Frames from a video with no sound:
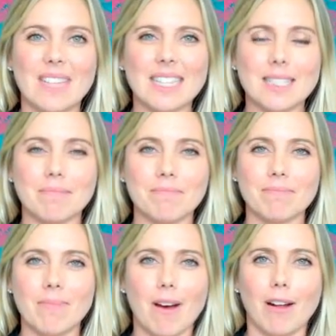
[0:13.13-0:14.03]
That's
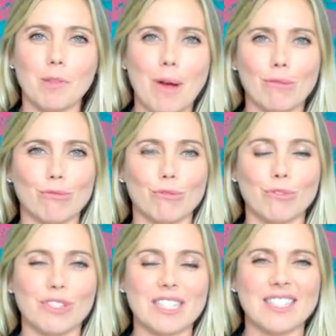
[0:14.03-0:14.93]
all about
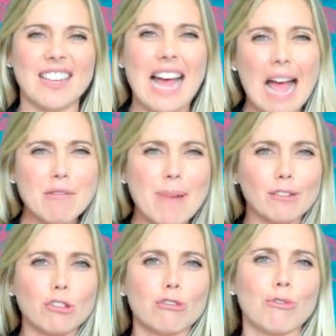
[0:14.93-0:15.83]
rules. I'm
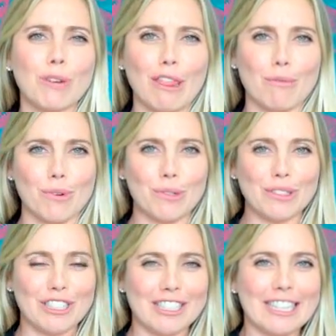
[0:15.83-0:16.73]
about screwing the
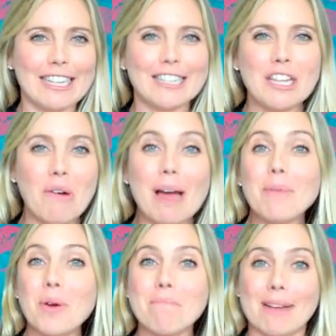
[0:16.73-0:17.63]
rules. So
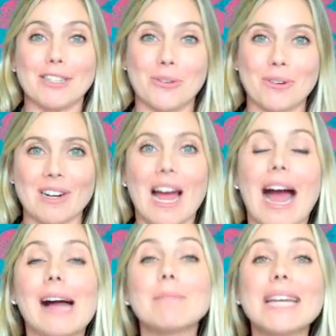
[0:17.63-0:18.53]
I'm your mentor.
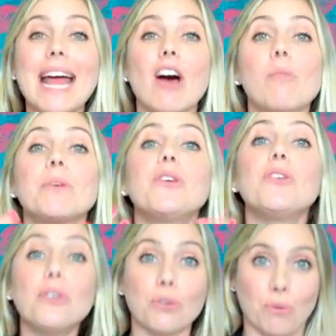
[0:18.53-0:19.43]
I'm going to help
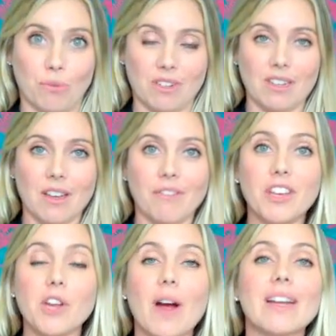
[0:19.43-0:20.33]
you
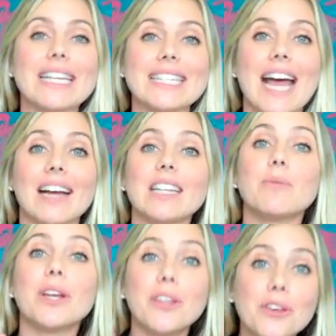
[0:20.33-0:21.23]
figure out exactly
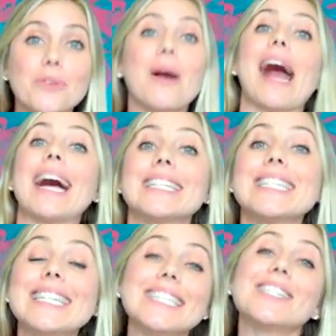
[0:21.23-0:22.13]
what you as
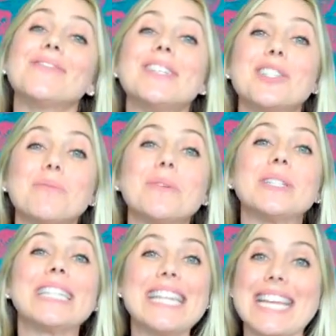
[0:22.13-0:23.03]
an
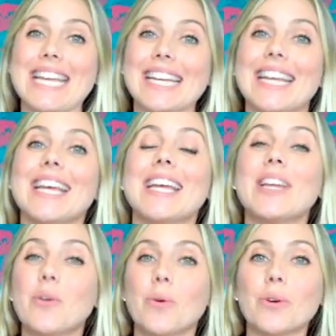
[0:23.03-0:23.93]
individual need
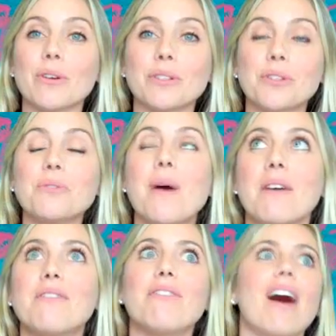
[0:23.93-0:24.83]
in order to
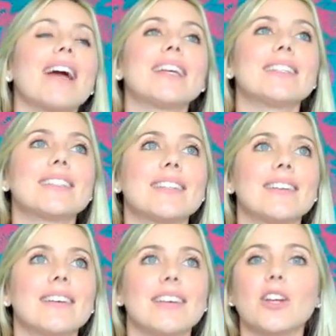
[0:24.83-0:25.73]
find
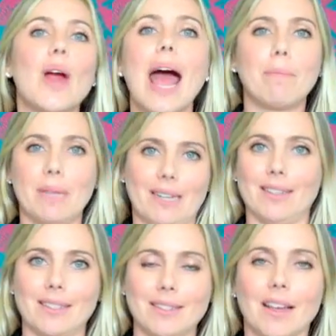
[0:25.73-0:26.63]
your
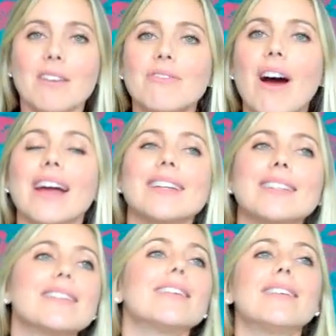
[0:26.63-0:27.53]
happiness,
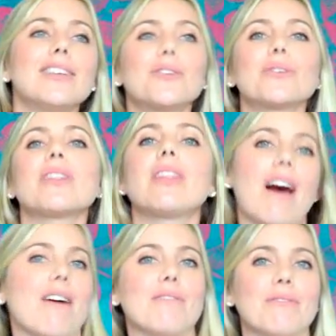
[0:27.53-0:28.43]
find your
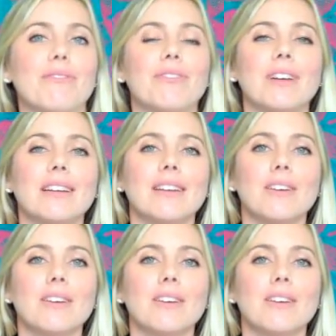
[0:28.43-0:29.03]
love